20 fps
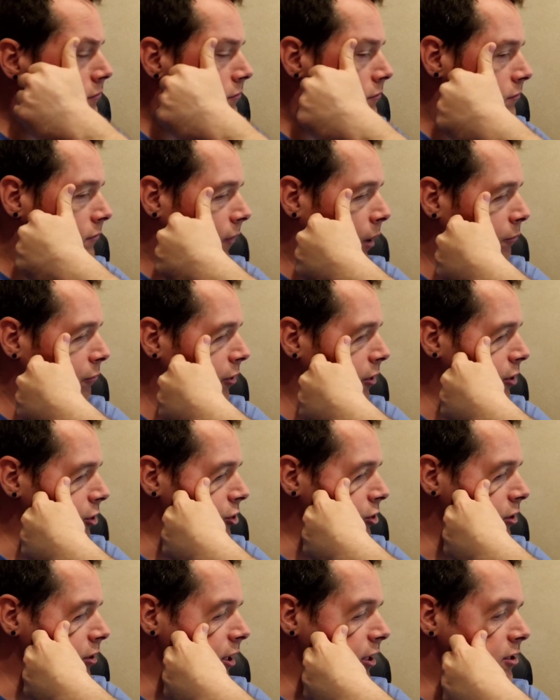I'm pretty
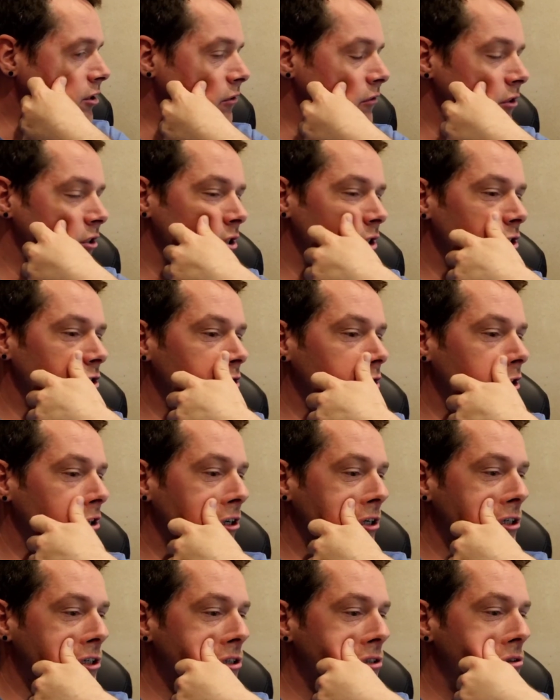sure that's a resistor
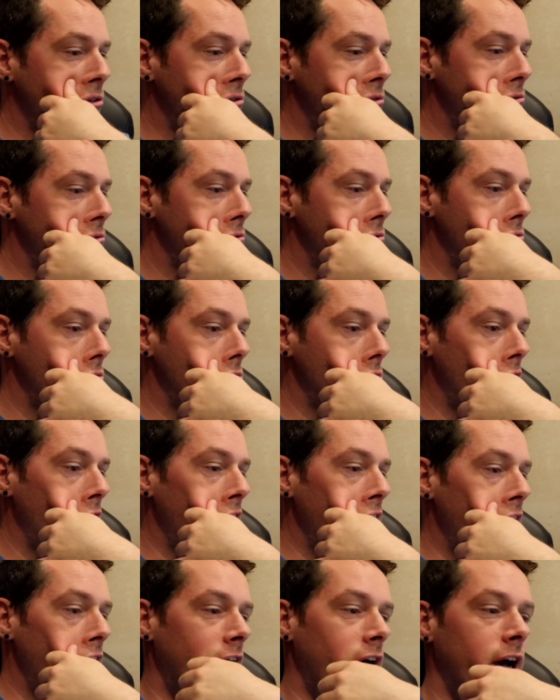cart.
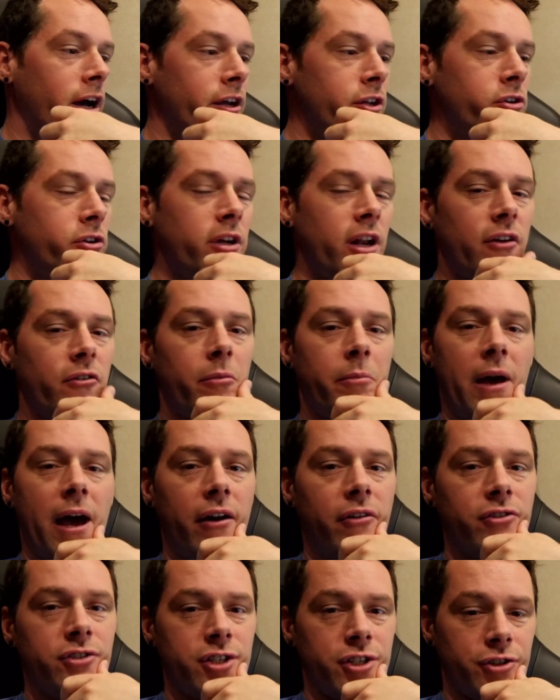You could have a bad
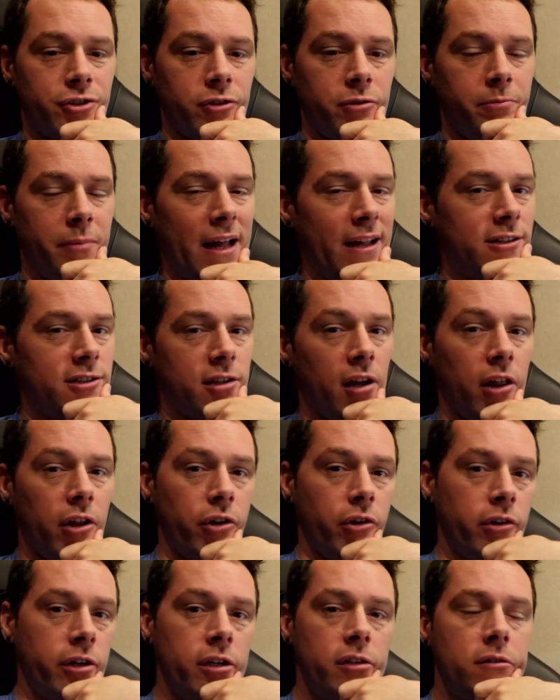resistor, bad
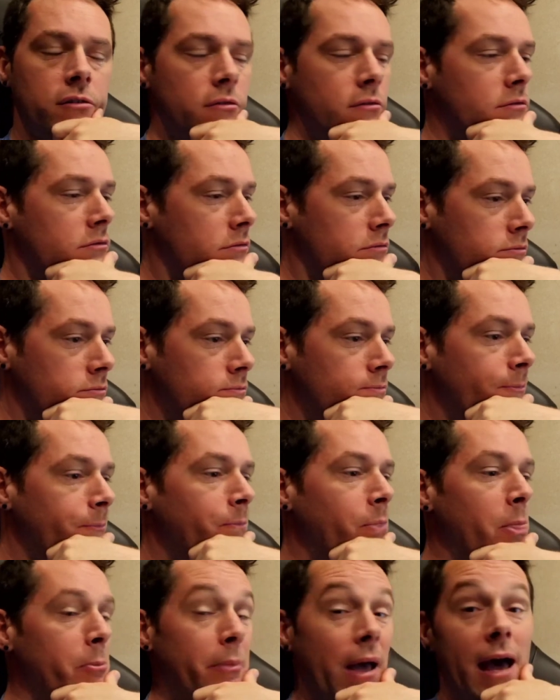solenoid,
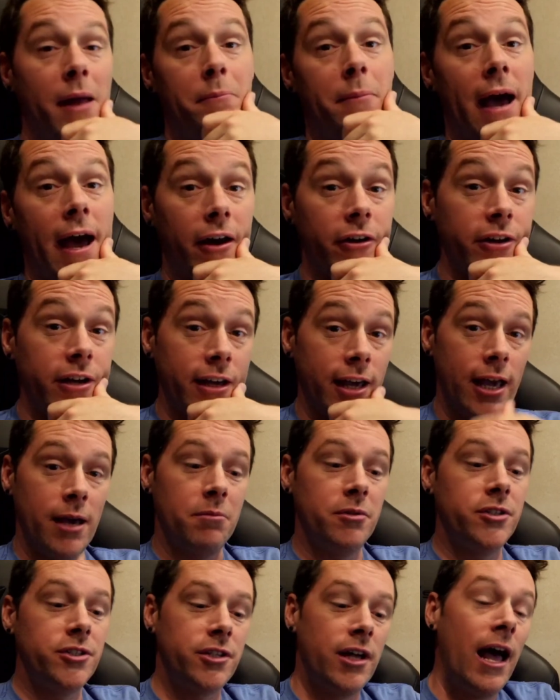bad battery
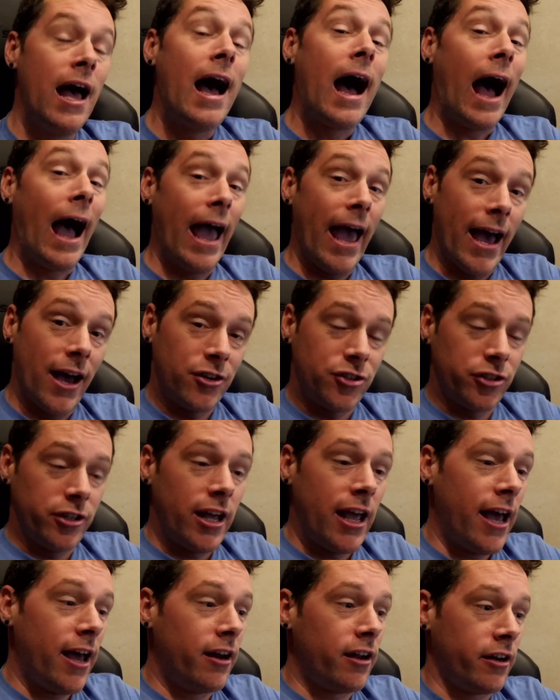cables. I actually
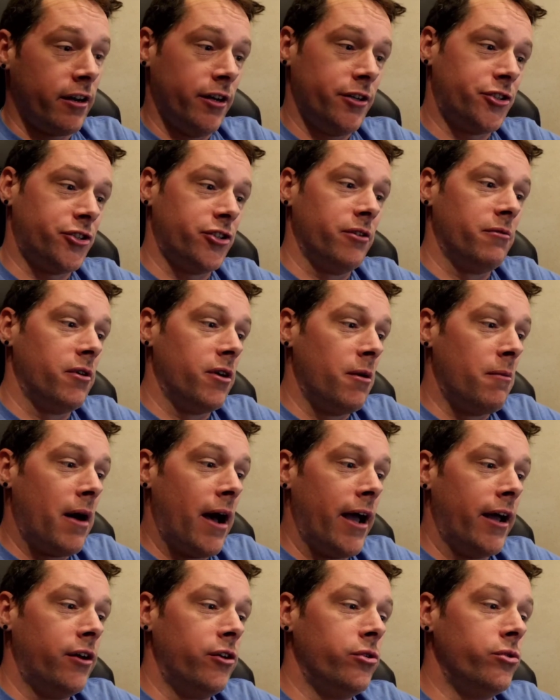had a customer of
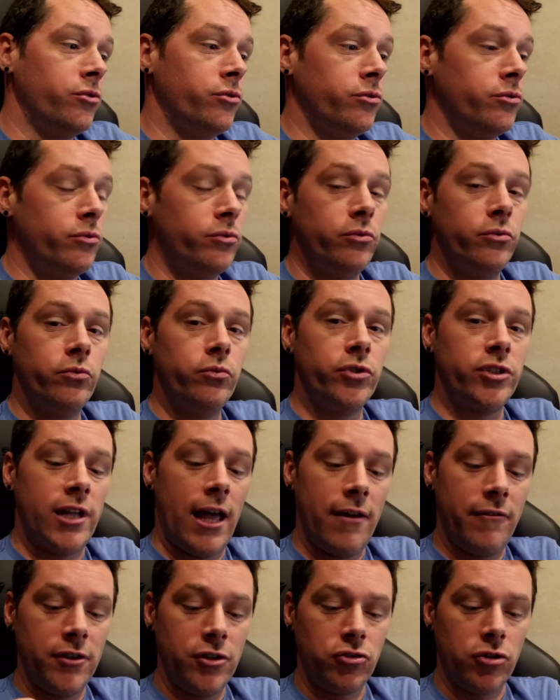mine who was
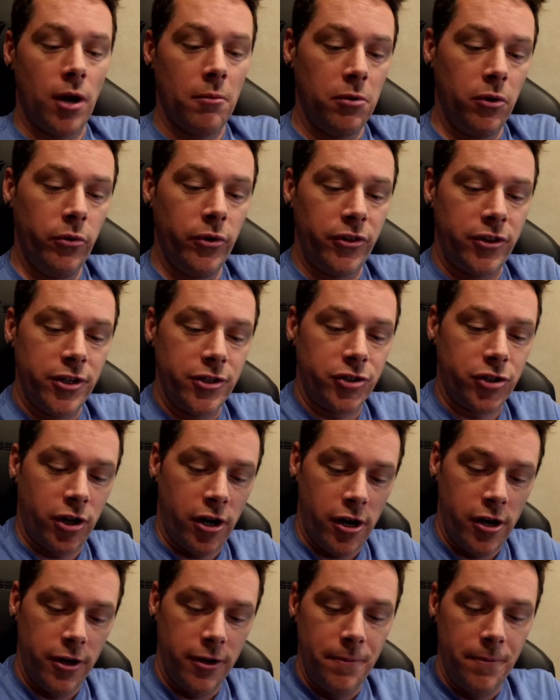having trouble with his cart.